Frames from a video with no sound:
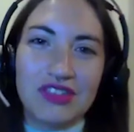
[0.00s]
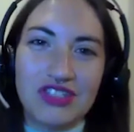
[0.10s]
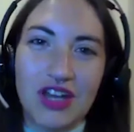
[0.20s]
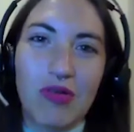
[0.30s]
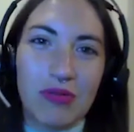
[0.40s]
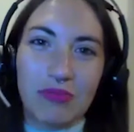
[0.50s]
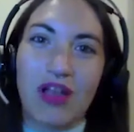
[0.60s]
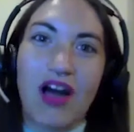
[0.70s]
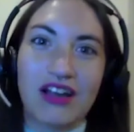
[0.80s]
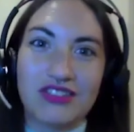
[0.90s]
show and
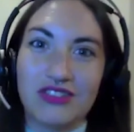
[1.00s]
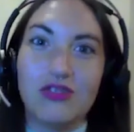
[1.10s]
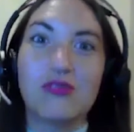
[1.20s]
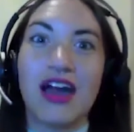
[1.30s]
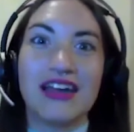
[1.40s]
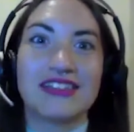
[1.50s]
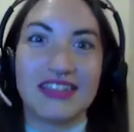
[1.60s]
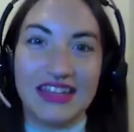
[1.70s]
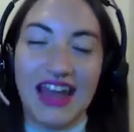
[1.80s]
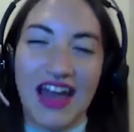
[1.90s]
blog so you guys
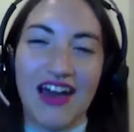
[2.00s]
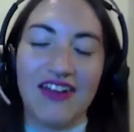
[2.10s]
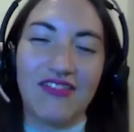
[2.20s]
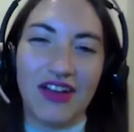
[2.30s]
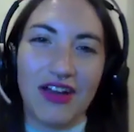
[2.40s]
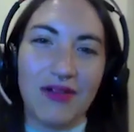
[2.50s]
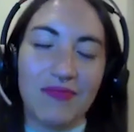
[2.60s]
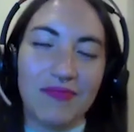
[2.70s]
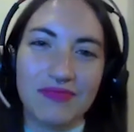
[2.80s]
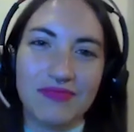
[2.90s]
can have
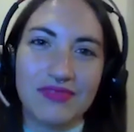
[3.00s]
um,